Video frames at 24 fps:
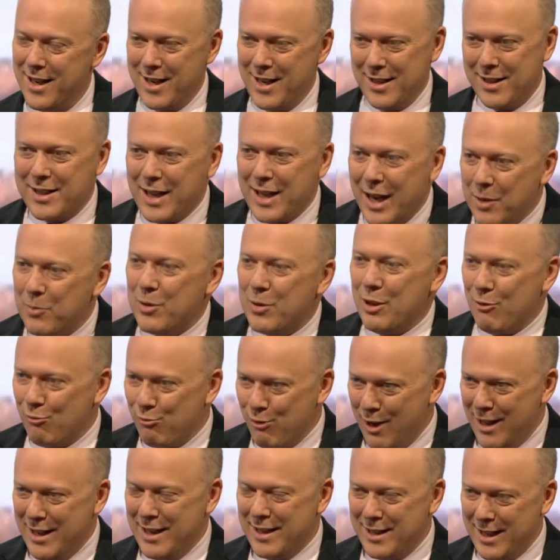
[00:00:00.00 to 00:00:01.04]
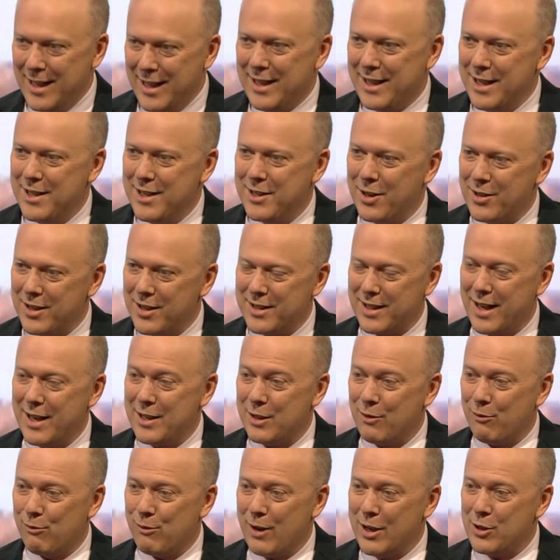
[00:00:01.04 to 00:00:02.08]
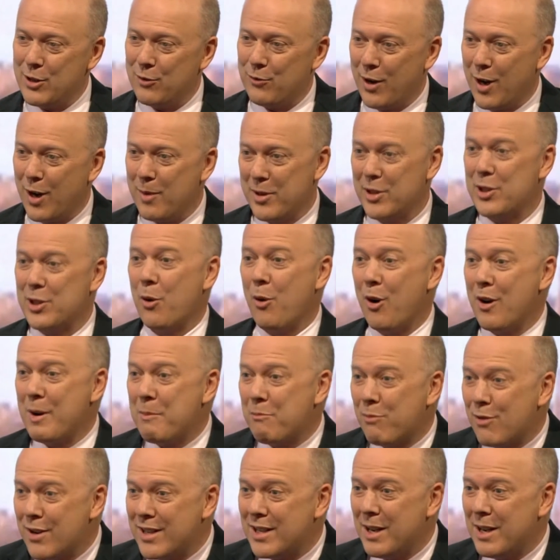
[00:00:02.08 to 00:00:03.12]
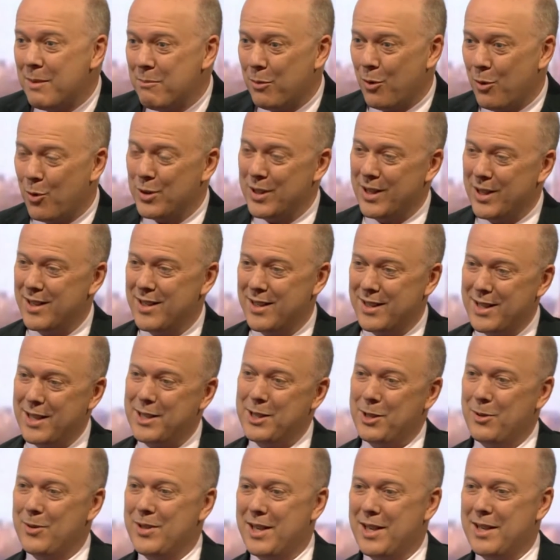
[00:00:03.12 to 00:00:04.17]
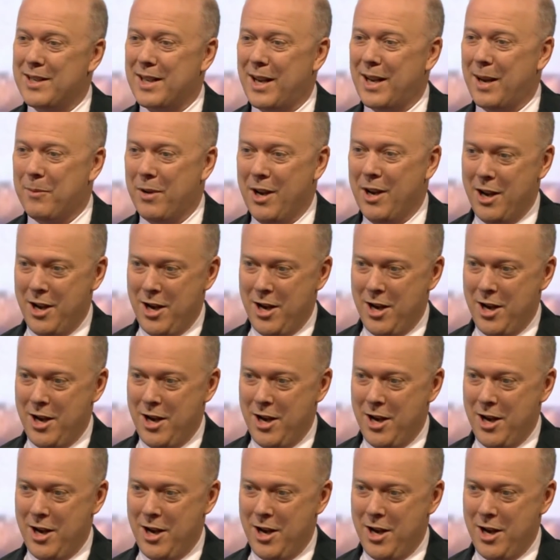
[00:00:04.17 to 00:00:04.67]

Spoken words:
Does anybody really think he's going to say to French farmers, who are a pretty important constituency to him,